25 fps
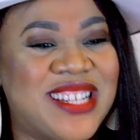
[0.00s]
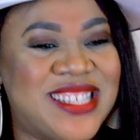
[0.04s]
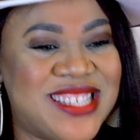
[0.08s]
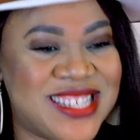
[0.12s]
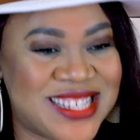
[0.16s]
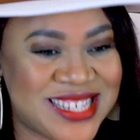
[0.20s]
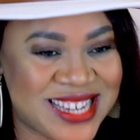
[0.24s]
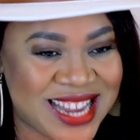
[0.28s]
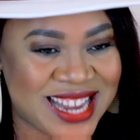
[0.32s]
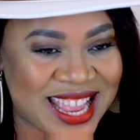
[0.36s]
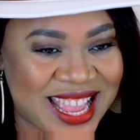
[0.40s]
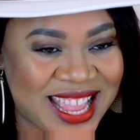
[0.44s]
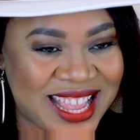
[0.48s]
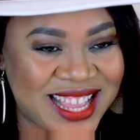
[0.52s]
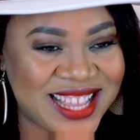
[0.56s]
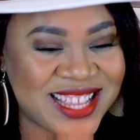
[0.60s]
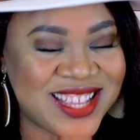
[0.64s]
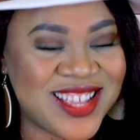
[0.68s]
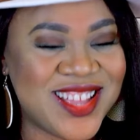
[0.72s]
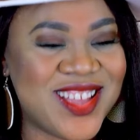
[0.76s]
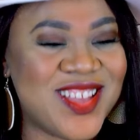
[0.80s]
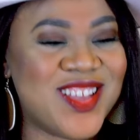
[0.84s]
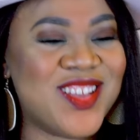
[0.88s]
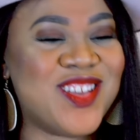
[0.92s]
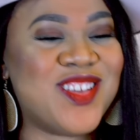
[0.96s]
today,
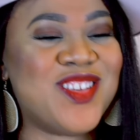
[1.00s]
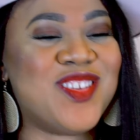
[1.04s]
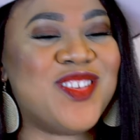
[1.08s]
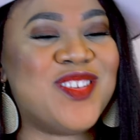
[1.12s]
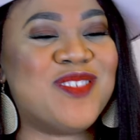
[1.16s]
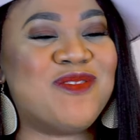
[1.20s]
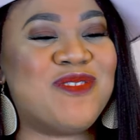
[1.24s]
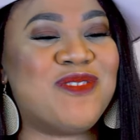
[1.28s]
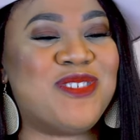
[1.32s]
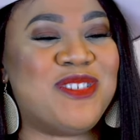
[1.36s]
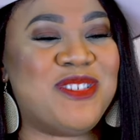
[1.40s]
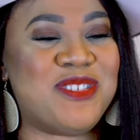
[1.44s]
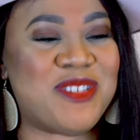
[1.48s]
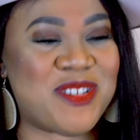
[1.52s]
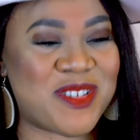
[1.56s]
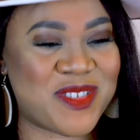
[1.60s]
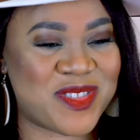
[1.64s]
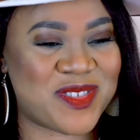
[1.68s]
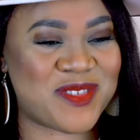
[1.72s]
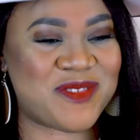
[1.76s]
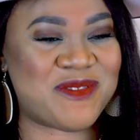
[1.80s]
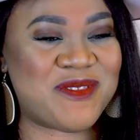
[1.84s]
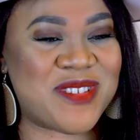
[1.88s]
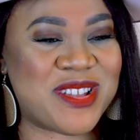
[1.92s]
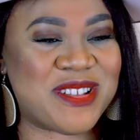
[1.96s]
you will know the
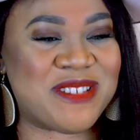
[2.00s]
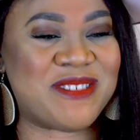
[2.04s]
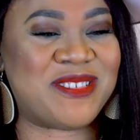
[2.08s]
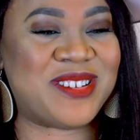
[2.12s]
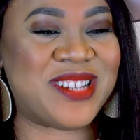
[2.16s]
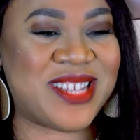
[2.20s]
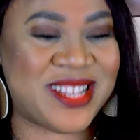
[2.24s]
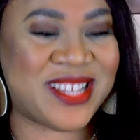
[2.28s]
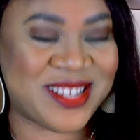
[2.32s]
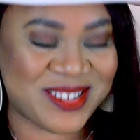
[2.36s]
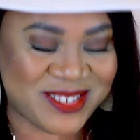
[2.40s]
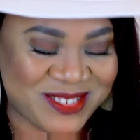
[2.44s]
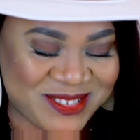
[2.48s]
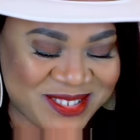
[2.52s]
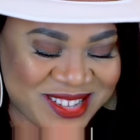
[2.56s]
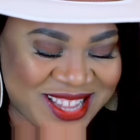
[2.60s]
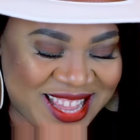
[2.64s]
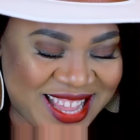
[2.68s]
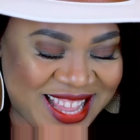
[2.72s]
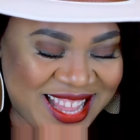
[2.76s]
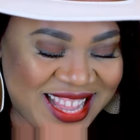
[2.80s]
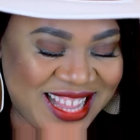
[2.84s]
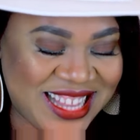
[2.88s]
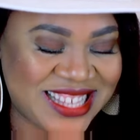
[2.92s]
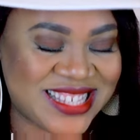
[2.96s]
real deal,
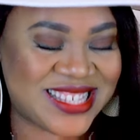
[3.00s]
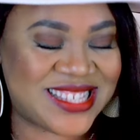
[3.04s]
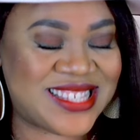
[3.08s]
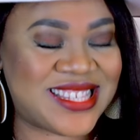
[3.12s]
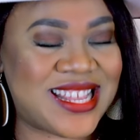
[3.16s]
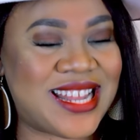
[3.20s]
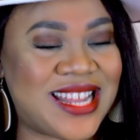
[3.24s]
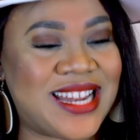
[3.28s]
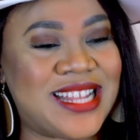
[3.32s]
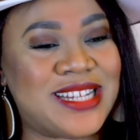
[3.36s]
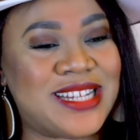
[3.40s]
okay? It's Stella